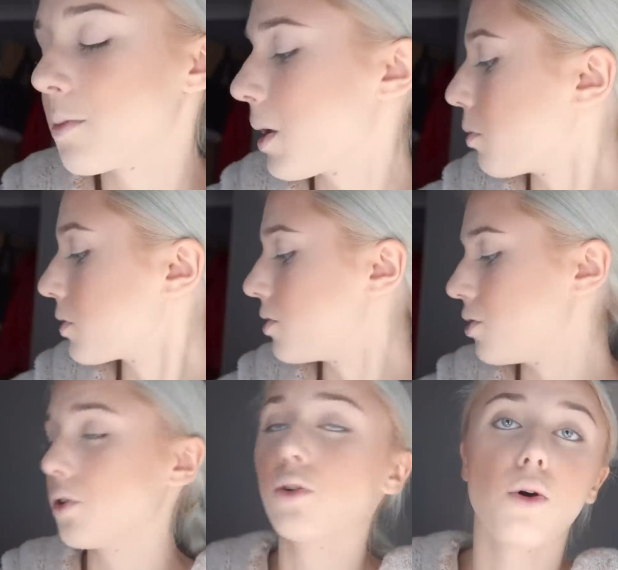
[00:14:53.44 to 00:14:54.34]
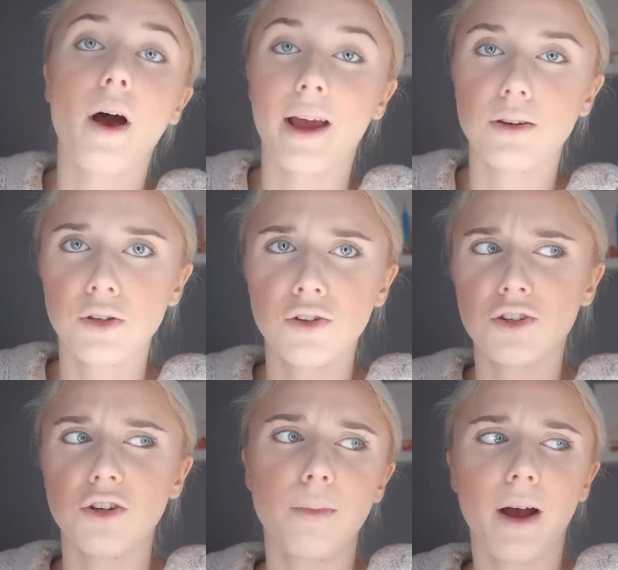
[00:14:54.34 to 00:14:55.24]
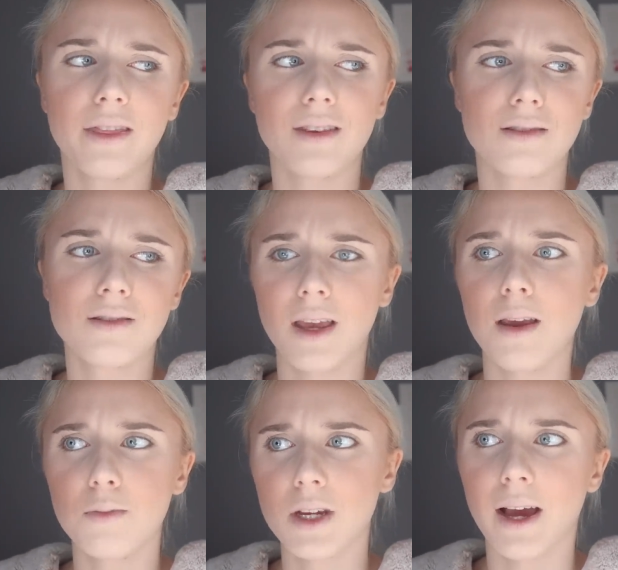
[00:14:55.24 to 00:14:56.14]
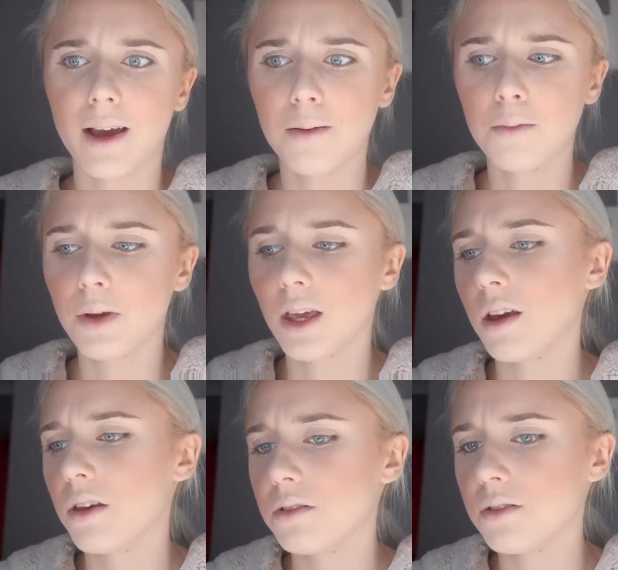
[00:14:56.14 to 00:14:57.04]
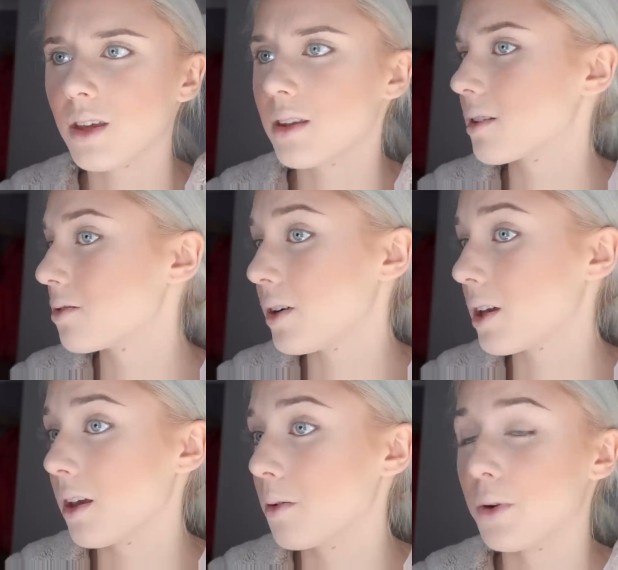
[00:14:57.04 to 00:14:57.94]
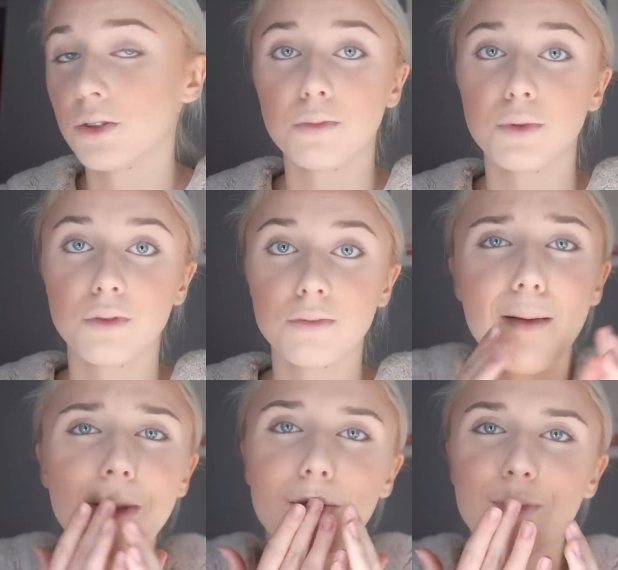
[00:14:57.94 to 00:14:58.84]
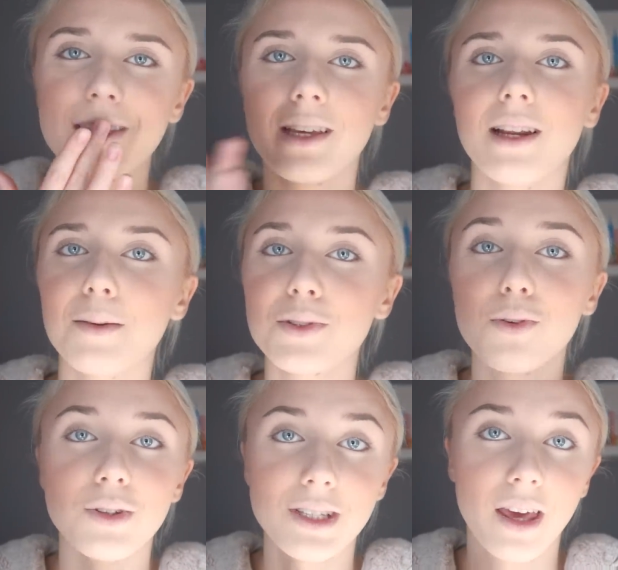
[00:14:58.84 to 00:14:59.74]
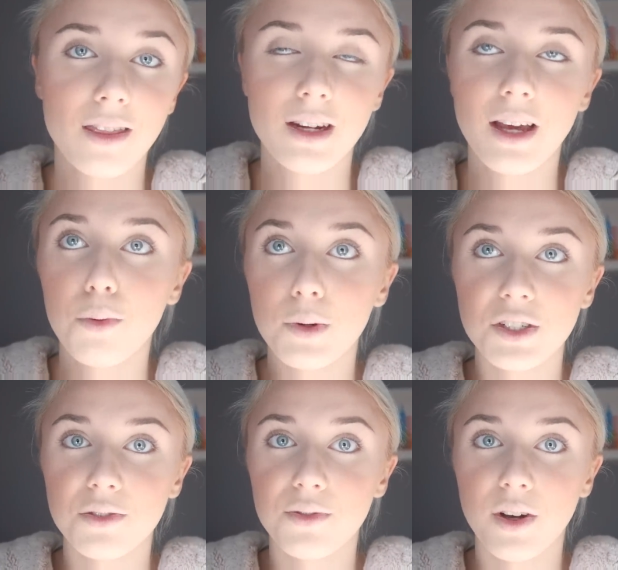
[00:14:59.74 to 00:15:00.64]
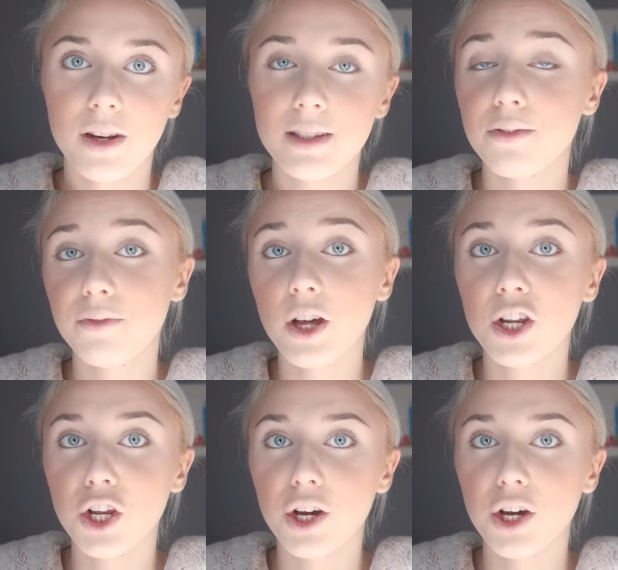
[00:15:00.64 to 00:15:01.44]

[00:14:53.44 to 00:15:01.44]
I'd be able to do law and YouTube at the same time because I think that's impossible i'm like missing lips altogether now which is fun it's a fun